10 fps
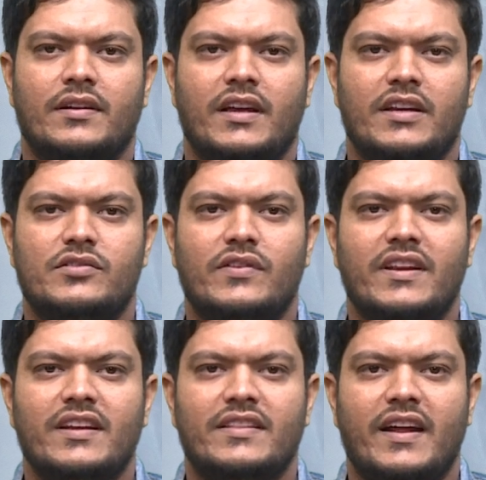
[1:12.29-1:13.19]

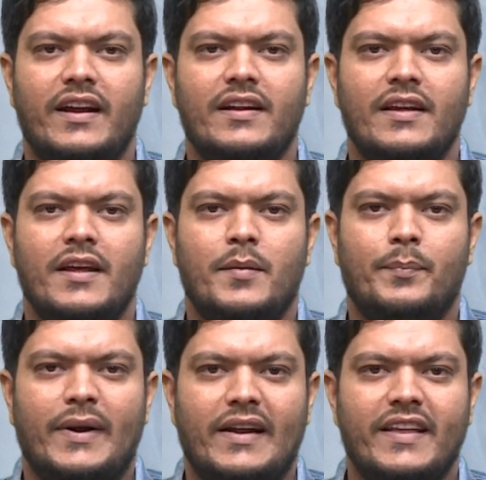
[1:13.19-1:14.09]
ensuring that
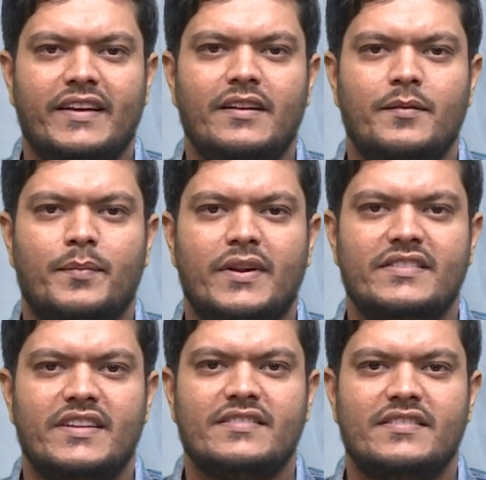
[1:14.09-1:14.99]
building,
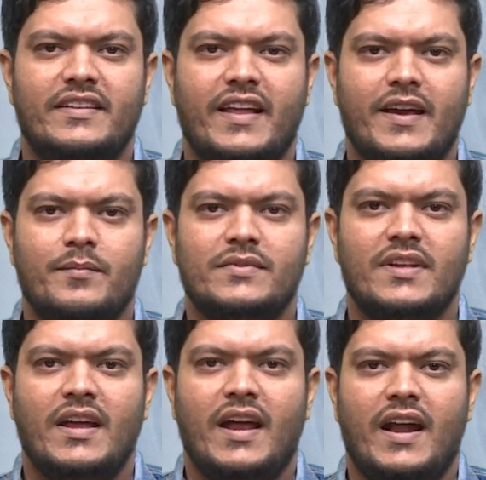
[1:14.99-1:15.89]
bridges, dams
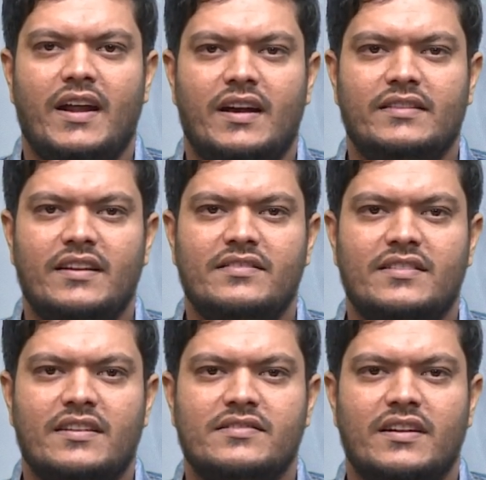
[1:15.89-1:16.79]
and other
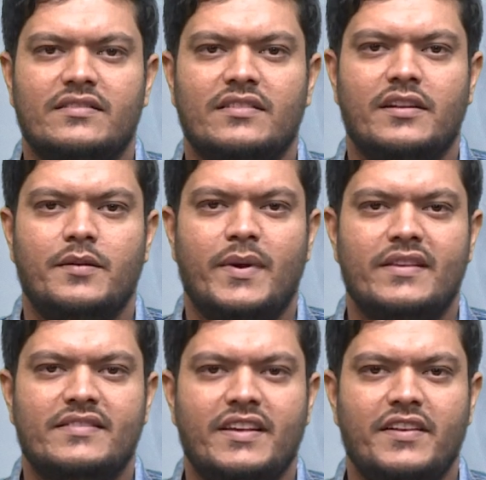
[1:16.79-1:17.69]
structures remain
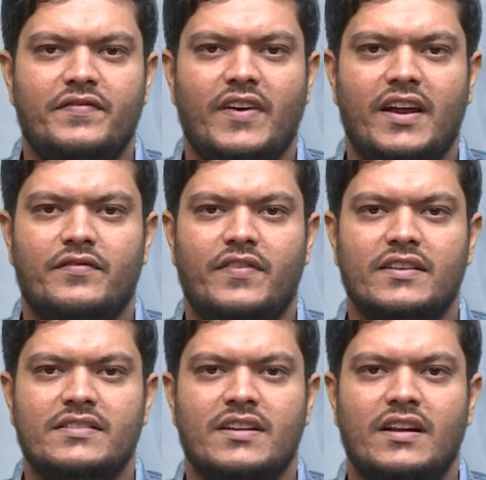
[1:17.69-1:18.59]
safe and
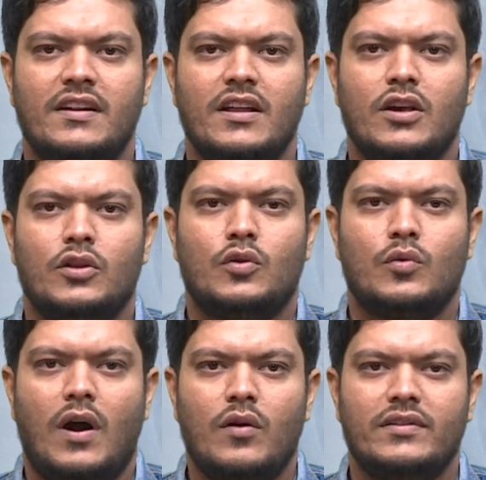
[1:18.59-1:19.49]
functional
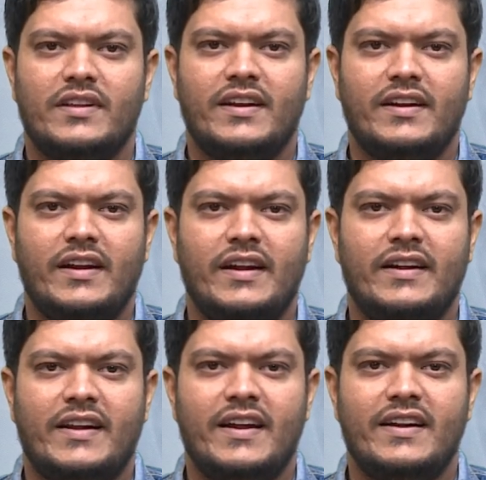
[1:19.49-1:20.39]
throughout their
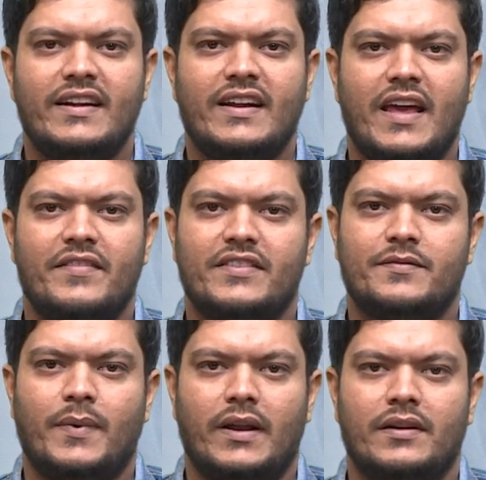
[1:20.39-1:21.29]
intended
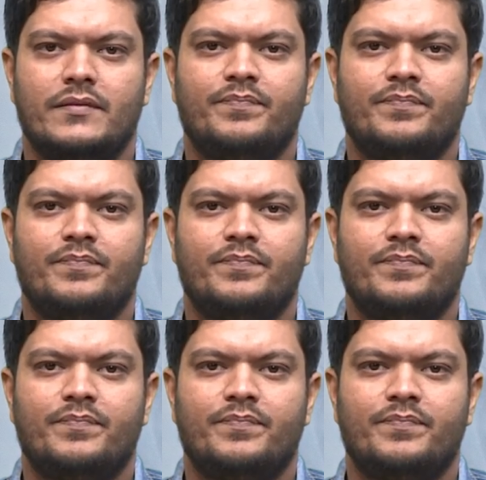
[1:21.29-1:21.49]
lifespan.